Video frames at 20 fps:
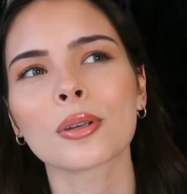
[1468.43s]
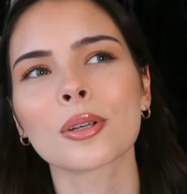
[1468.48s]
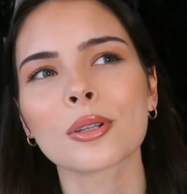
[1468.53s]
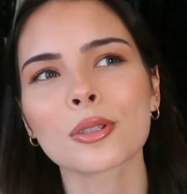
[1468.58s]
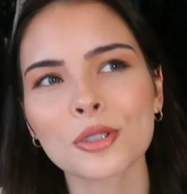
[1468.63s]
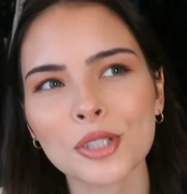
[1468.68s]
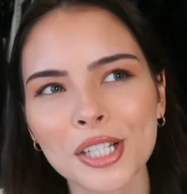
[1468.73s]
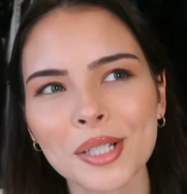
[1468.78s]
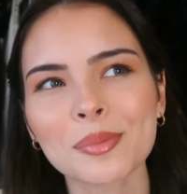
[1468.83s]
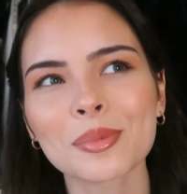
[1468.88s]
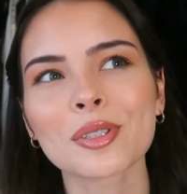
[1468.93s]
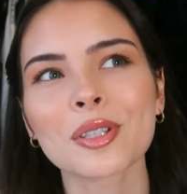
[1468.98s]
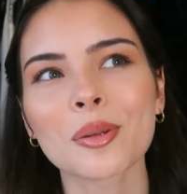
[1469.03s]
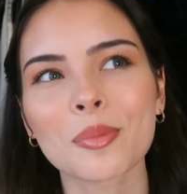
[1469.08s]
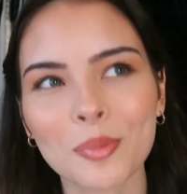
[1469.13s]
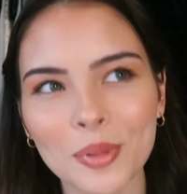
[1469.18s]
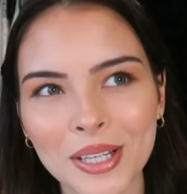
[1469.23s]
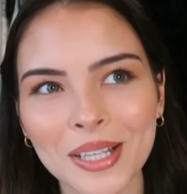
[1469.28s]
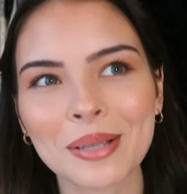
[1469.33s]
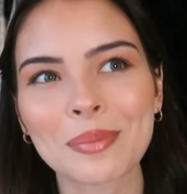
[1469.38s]
Your dreams
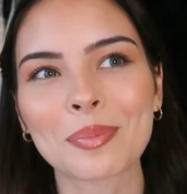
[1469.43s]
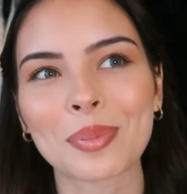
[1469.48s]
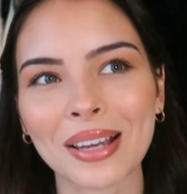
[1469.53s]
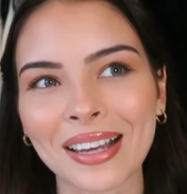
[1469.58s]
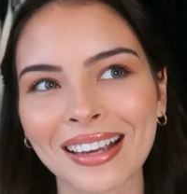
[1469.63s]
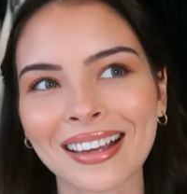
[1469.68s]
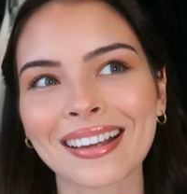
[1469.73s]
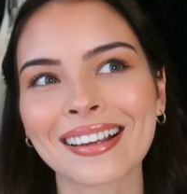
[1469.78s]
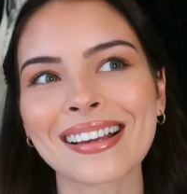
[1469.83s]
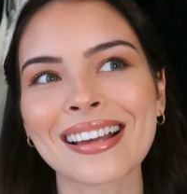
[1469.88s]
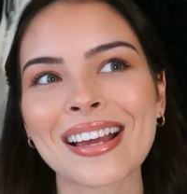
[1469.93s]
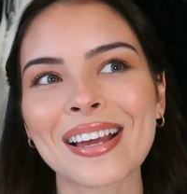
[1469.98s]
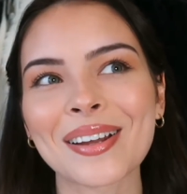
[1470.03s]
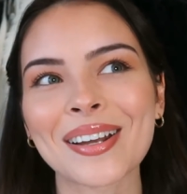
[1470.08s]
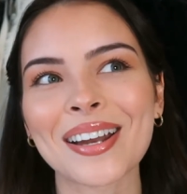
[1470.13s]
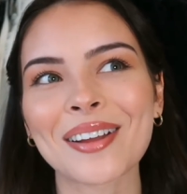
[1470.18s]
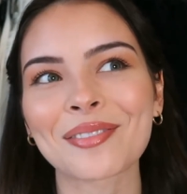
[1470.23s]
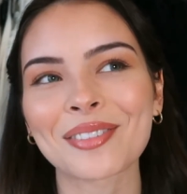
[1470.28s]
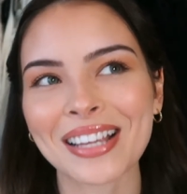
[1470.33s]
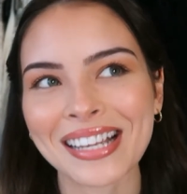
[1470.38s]
should be big,
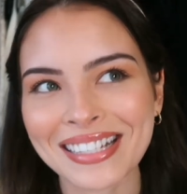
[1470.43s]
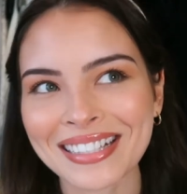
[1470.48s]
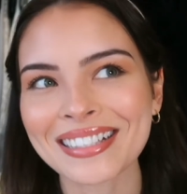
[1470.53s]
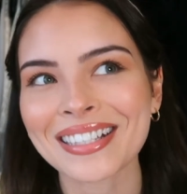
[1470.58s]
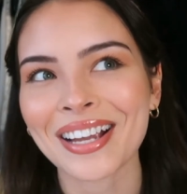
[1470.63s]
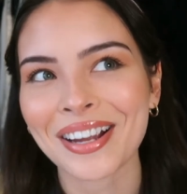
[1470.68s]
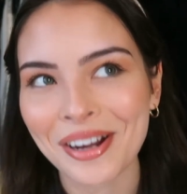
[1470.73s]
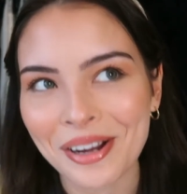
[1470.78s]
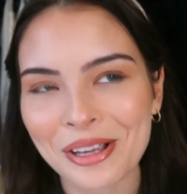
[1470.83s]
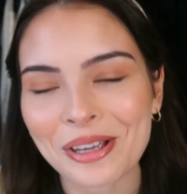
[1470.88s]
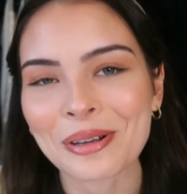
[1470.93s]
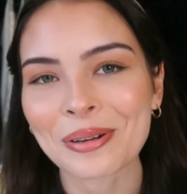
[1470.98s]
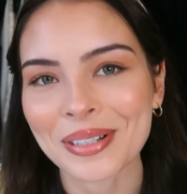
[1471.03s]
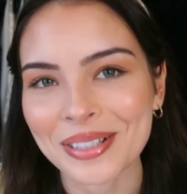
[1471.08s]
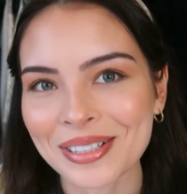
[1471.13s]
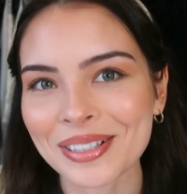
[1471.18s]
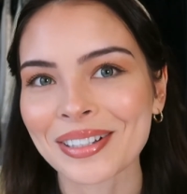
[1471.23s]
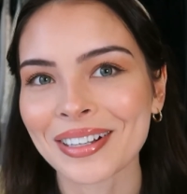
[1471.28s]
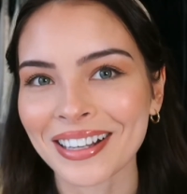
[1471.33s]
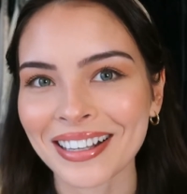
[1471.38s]
and if they scare you,
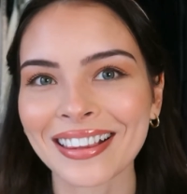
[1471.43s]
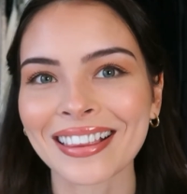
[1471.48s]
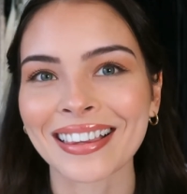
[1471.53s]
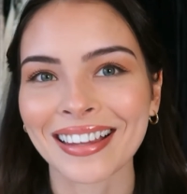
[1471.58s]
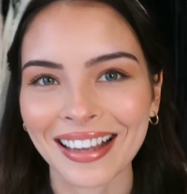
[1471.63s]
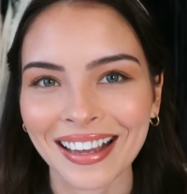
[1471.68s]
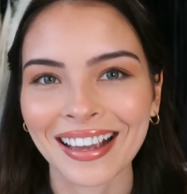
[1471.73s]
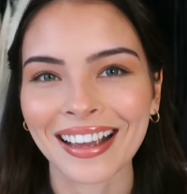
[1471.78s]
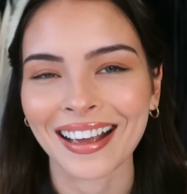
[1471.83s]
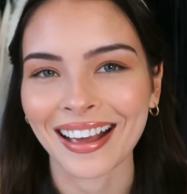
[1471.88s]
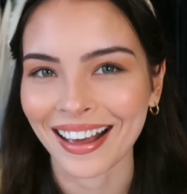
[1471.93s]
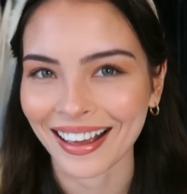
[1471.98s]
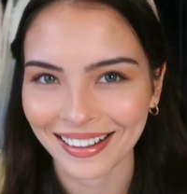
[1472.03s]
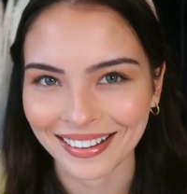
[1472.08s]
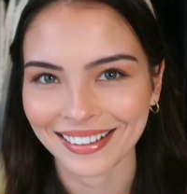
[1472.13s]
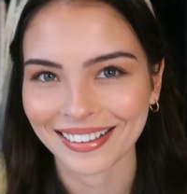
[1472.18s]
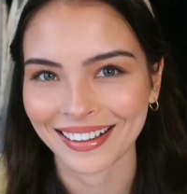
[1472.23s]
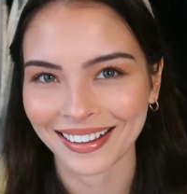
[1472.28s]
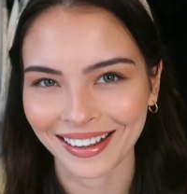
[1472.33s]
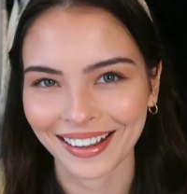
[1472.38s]
it's a good thing, I
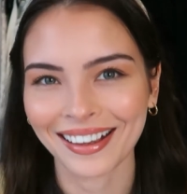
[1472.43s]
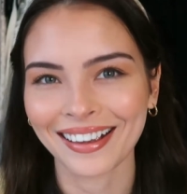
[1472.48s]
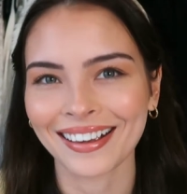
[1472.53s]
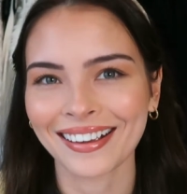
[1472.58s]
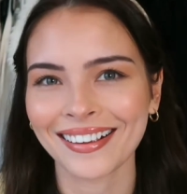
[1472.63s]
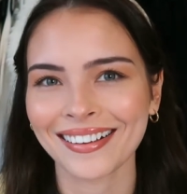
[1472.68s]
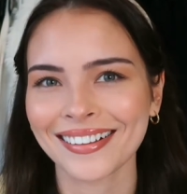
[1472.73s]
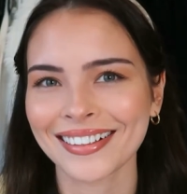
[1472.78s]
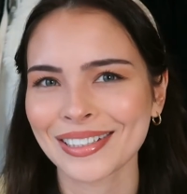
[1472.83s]
think.